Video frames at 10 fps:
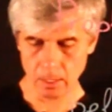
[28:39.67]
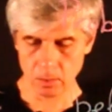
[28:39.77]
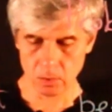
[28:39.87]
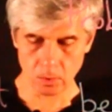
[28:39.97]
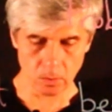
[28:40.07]

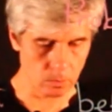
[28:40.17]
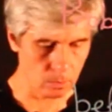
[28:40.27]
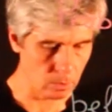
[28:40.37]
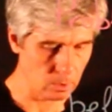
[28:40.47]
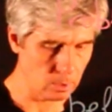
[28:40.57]
So
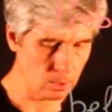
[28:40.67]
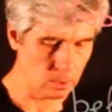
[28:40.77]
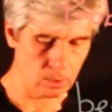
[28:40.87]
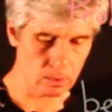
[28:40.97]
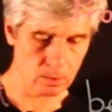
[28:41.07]

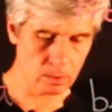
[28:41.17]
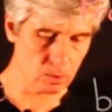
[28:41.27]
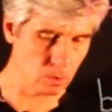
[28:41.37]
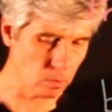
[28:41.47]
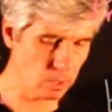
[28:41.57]

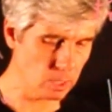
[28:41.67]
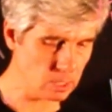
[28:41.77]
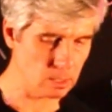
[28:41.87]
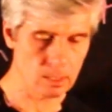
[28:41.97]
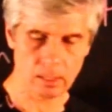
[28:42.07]

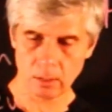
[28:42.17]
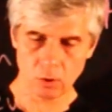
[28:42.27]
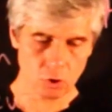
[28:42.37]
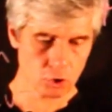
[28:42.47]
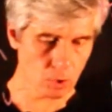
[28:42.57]
this
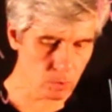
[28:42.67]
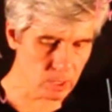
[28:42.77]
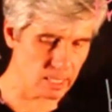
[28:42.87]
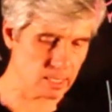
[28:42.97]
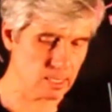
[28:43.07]
shows
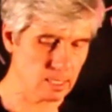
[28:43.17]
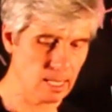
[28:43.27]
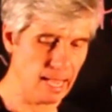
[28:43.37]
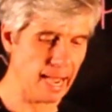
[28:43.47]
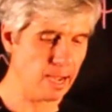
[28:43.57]
us
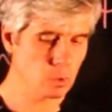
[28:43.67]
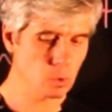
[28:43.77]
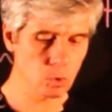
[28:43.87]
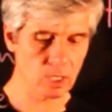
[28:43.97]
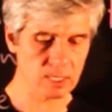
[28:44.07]
how
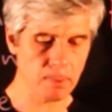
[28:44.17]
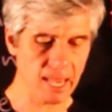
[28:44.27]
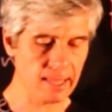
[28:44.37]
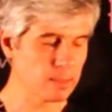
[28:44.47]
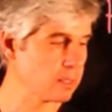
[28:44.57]
to
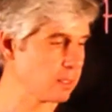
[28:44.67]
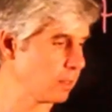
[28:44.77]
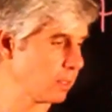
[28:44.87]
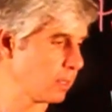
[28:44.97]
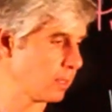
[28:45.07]
expand
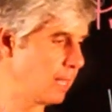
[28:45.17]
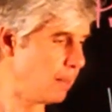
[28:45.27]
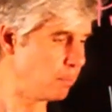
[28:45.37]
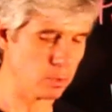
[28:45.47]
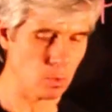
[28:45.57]

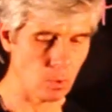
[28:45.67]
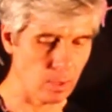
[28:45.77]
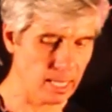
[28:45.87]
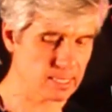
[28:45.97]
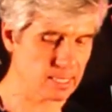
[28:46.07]
W
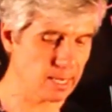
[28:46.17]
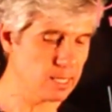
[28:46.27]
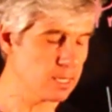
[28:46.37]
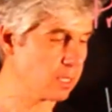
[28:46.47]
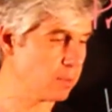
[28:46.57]
as a
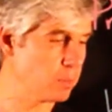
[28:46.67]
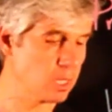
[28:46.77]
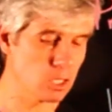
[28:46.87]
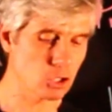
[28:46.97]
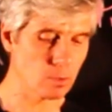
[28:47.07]
linear
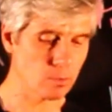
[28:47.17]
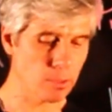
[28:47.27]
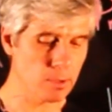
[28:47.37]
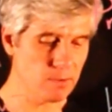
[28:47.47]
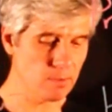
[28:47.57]
combination of
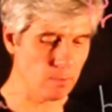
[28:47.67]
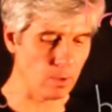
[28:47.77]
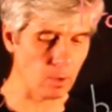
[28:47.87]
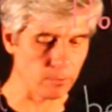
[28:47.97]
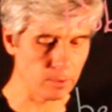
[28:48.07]
V1,
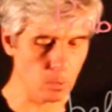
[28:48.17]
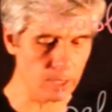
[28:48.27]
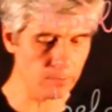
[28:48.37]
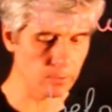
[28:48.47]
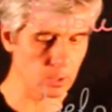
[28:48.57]

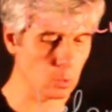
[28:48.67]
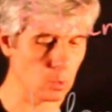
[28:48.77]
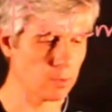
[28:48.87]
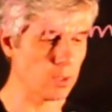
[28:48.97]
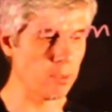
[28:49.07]
V2,
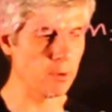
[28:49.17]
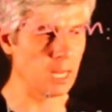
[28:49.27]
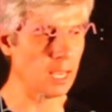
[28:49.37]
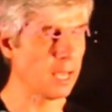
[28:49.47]
and V3.